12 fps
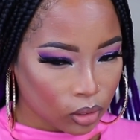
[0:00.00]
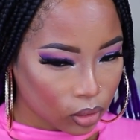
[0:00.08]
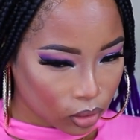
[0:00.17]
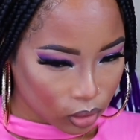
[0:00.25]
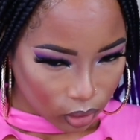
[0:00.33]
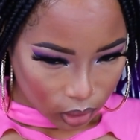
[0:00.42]

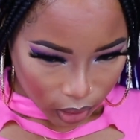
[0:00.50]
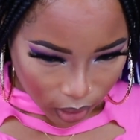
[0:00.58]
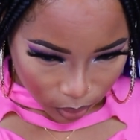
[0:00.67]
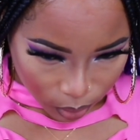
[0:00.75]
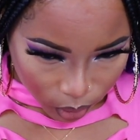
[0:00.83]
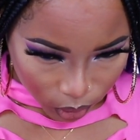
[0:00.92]
on
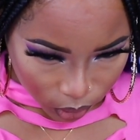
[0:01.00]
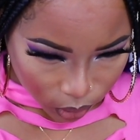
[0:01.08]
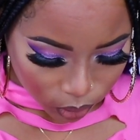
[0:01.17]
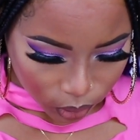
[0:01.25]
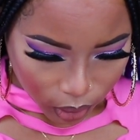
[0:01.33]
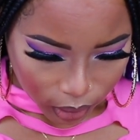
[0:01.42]
camera so
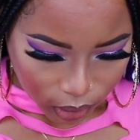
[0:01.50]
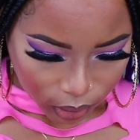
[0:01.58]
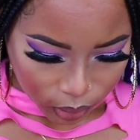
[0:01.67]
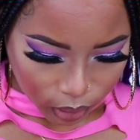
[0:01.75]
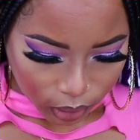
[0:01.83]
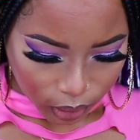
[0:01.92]
you guys
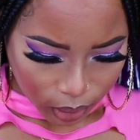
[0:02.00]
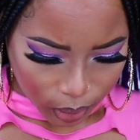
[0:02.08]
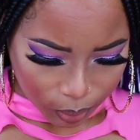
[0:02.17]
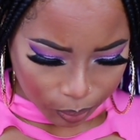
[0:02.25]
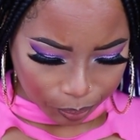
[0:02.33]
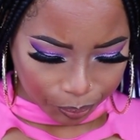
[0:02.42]
could see
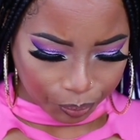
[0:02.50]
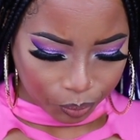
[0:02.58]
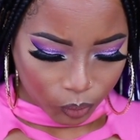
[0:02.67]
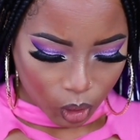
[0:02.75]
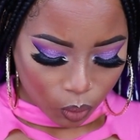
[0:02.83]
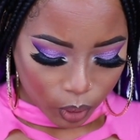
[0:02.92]

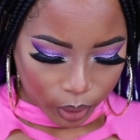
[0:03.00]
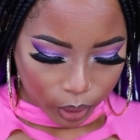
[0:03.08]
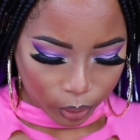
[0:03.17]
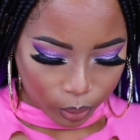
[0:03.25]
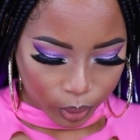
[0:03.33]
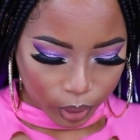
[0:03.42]
how I
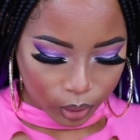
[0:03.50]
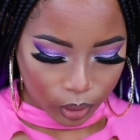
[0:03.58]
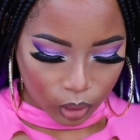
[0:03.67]
do it.